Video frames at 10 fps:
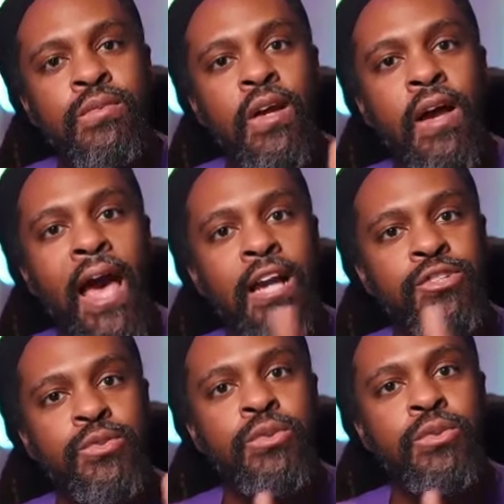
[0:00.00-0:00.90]

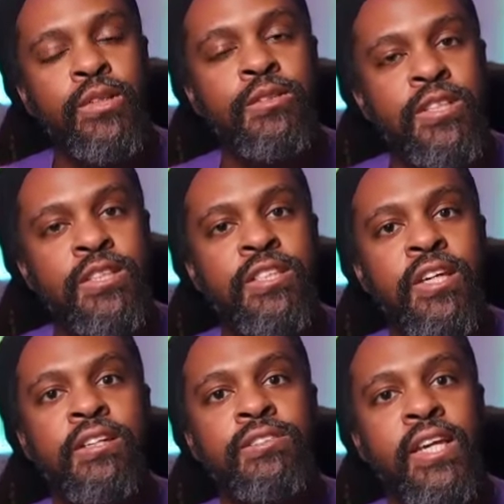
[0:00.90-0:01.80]
actual real
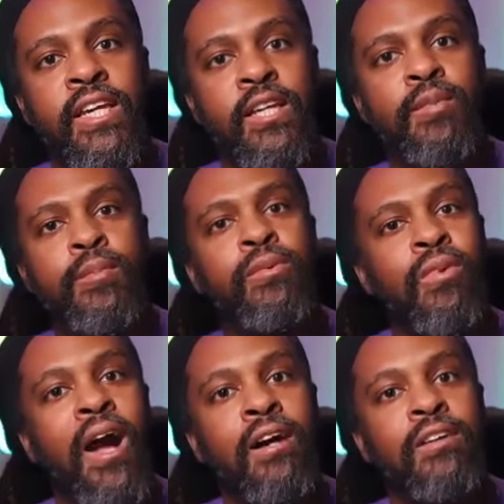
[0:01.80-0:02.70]
details and get people
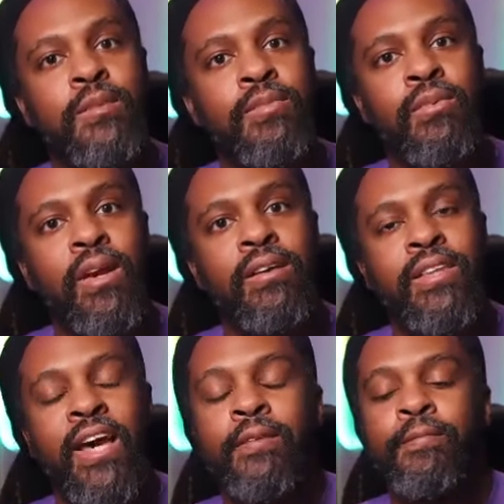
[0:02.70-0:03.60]
riled up around
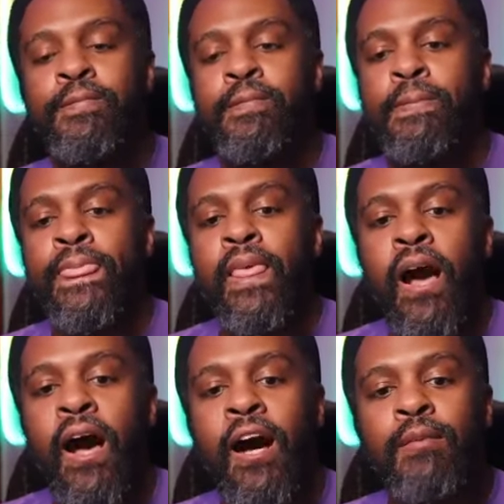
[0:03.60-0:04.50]
that.
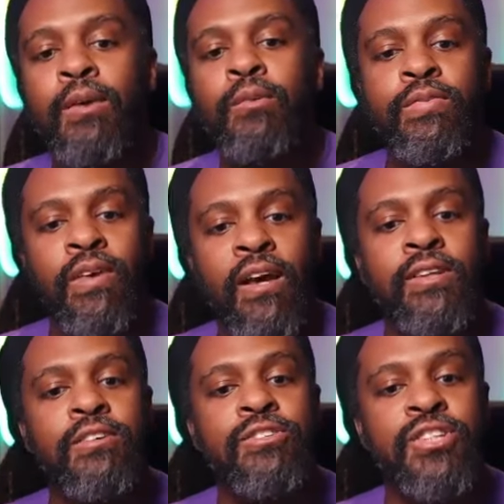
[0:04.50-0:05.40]
And we found
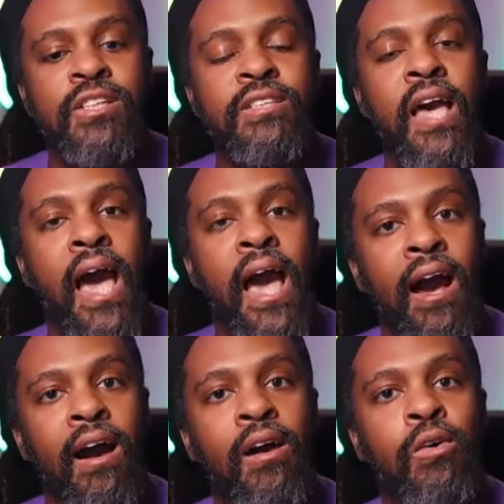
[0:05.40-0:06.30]
out just
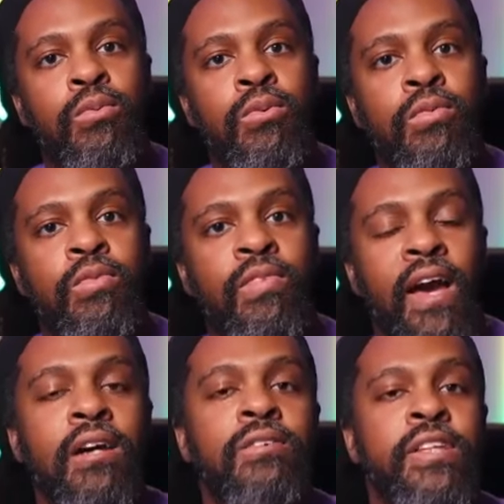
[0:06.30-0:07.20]
how
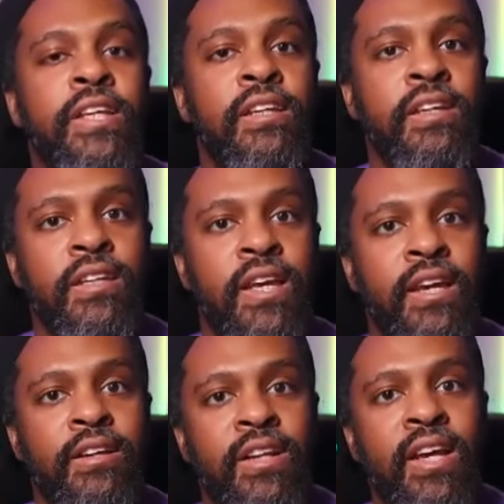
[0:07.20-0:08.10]
profound the
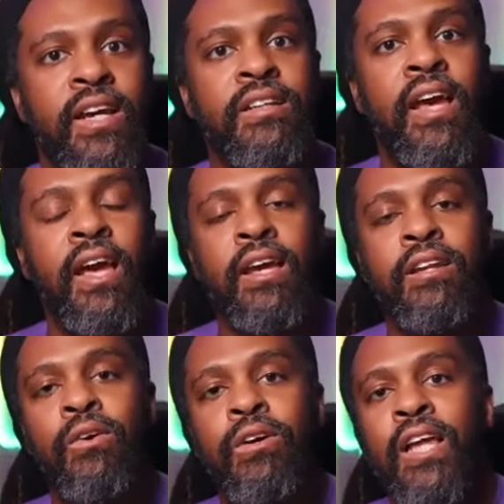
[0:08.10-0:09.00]
internet and
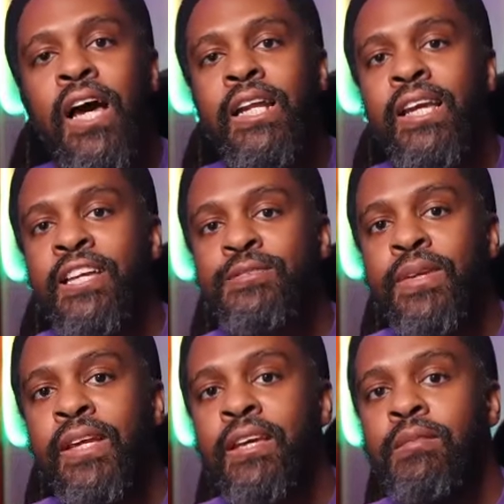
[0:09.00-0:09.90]
online
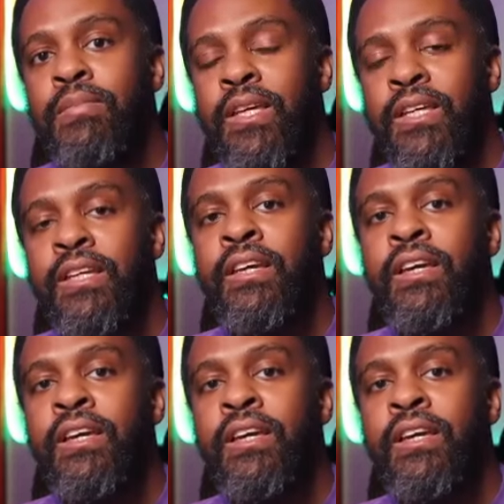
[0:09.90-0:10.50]
engagement can be.